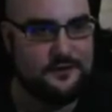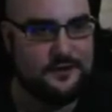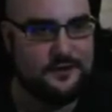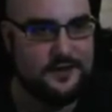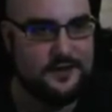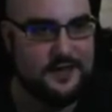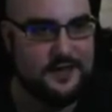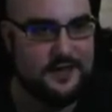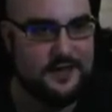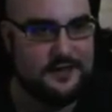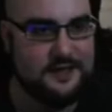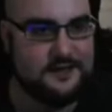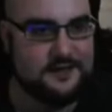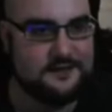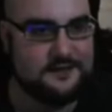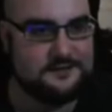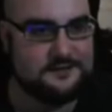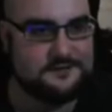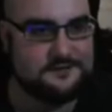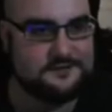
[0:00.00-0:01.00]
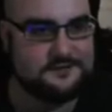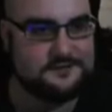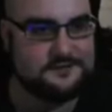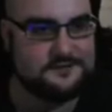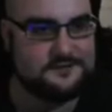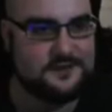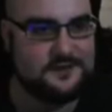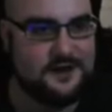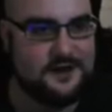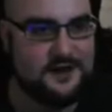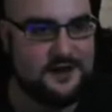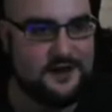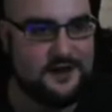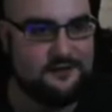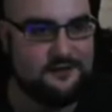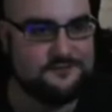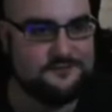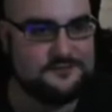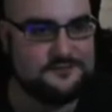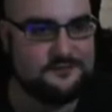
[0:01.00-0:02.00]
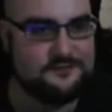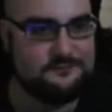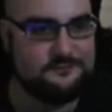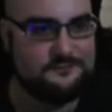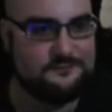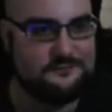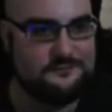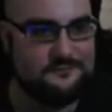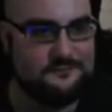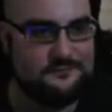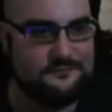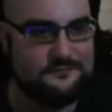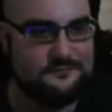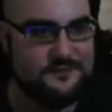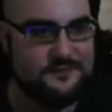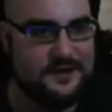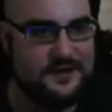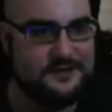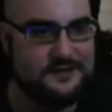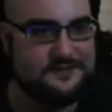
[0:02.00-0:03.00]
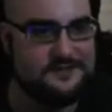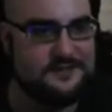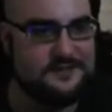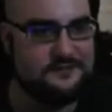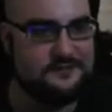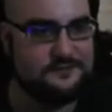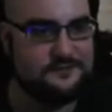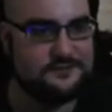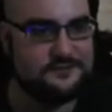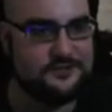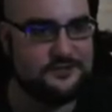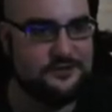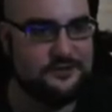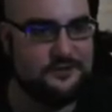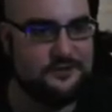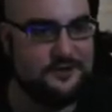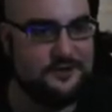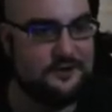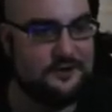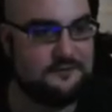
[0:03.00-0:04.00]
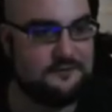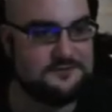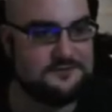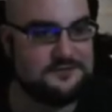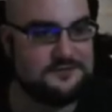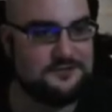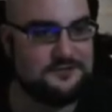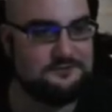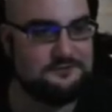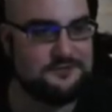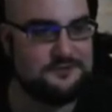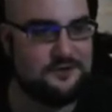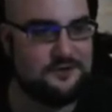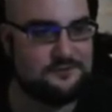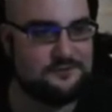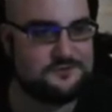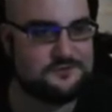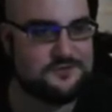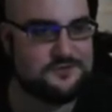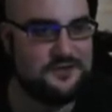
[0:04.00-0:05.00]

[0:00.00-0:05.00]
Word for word: and I have some idea of what's going to go in here. Obviously you don't,